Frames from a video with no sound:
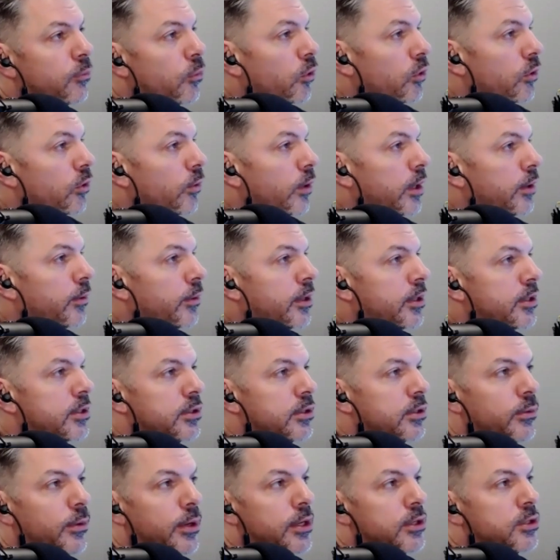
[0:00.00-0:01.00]
More the way you wanted
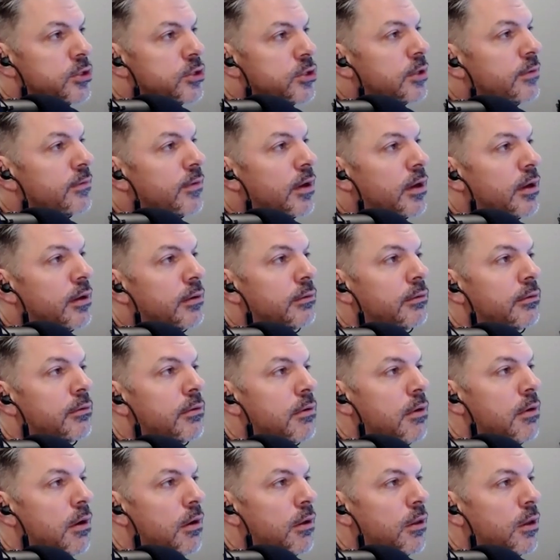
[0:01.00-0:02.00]
to, the way it should have gone
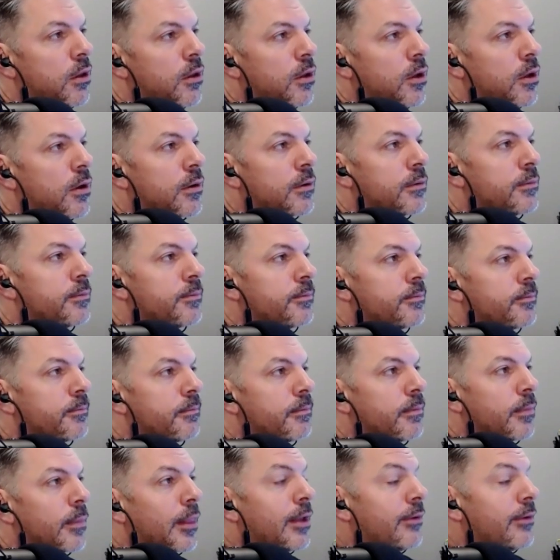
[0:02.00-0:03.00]
all along.
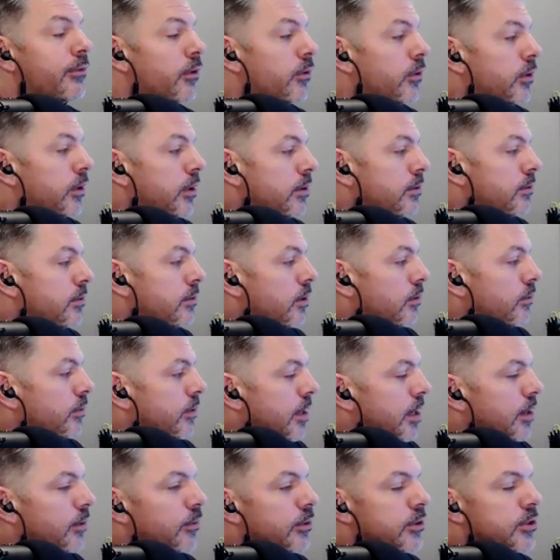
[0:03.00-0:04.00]
If only you'd known
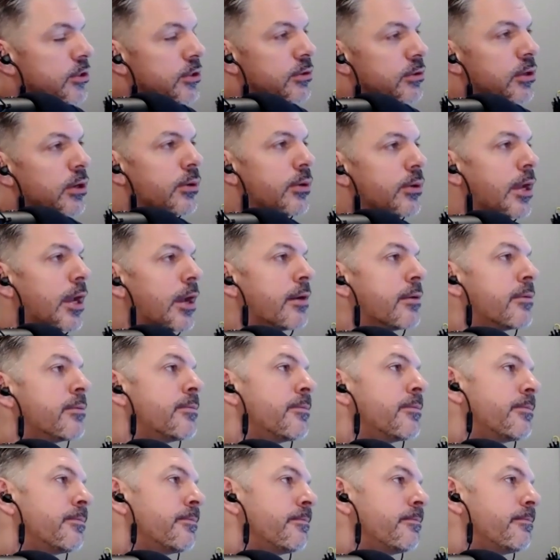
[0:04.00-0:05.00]
then what you know now.
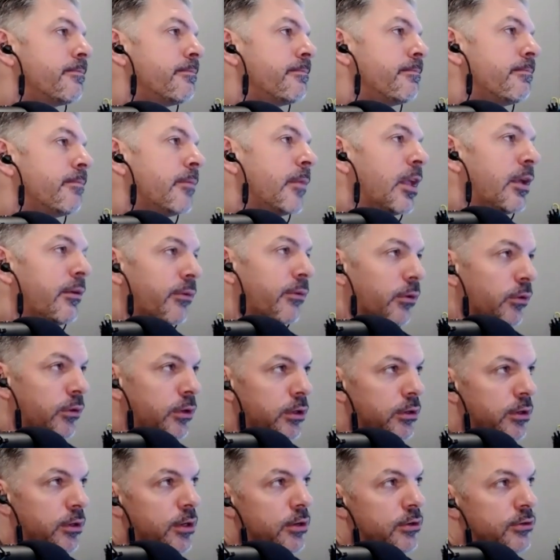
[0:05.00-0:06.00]
If
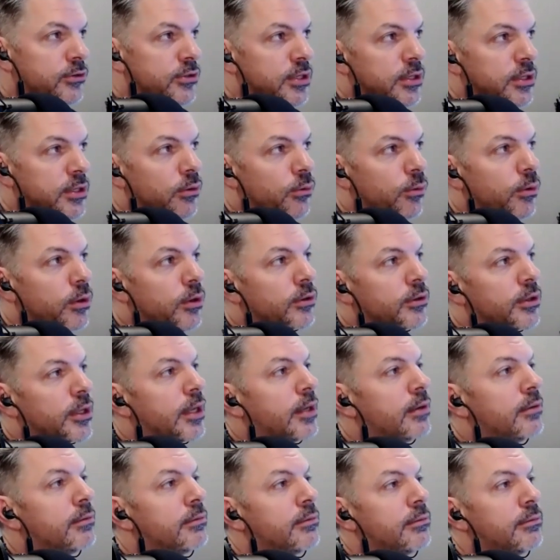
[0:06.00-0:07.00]
only you'd understood the world
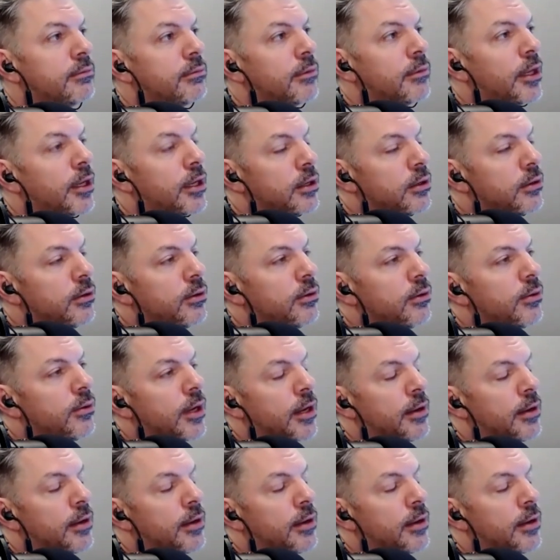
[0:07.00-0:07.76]
then, like you do